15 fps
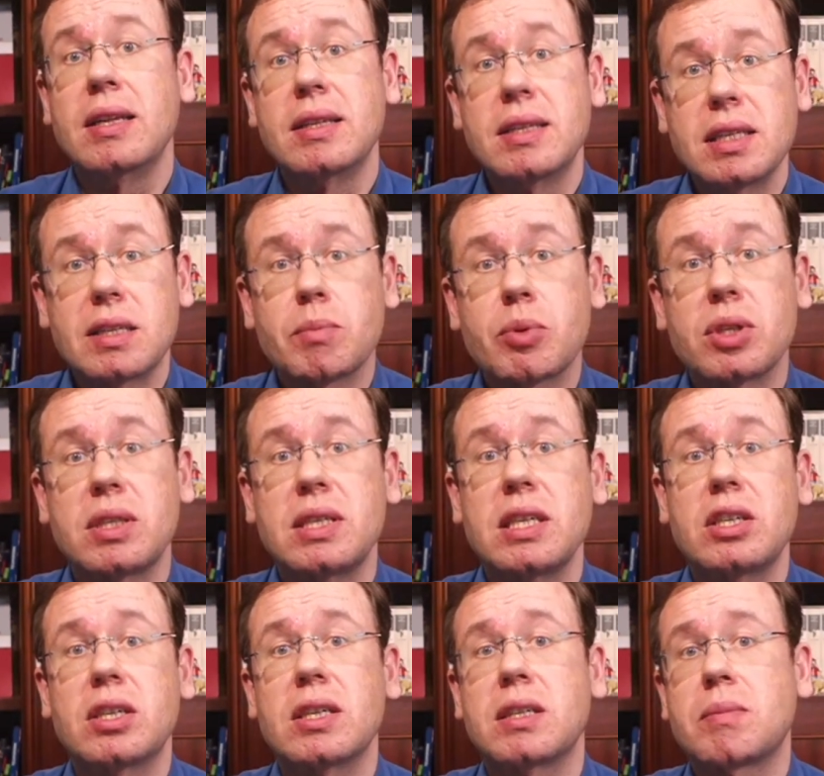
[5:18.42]
this
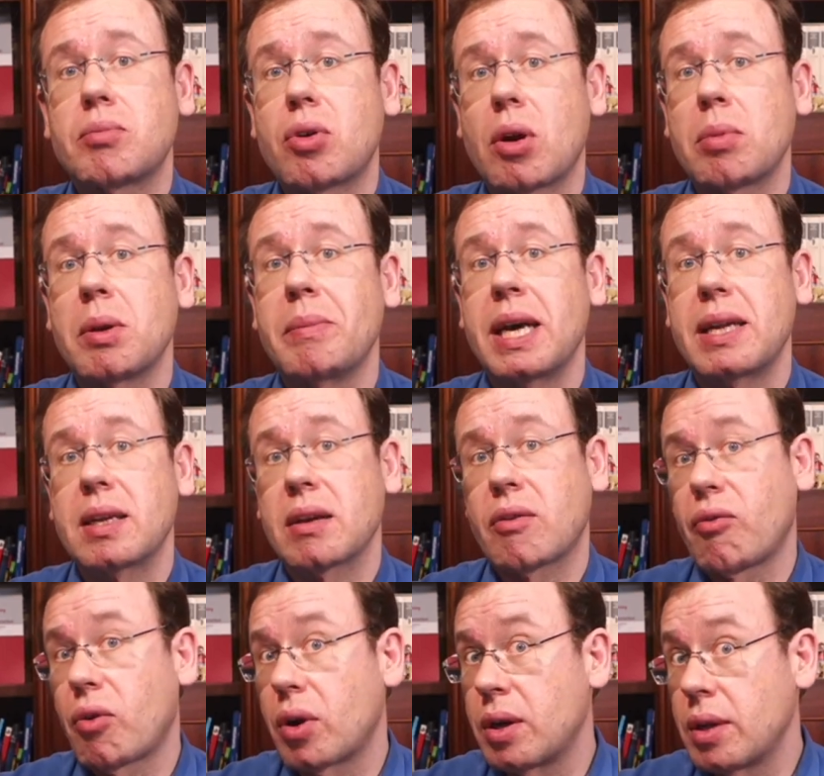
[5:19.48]
procedure is problematic
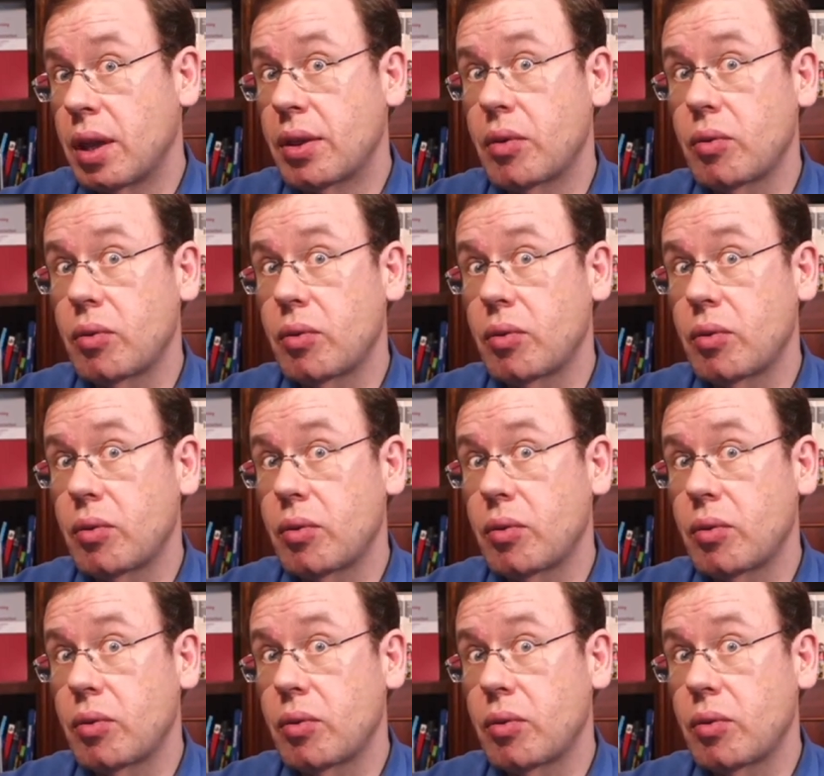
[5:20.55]
for another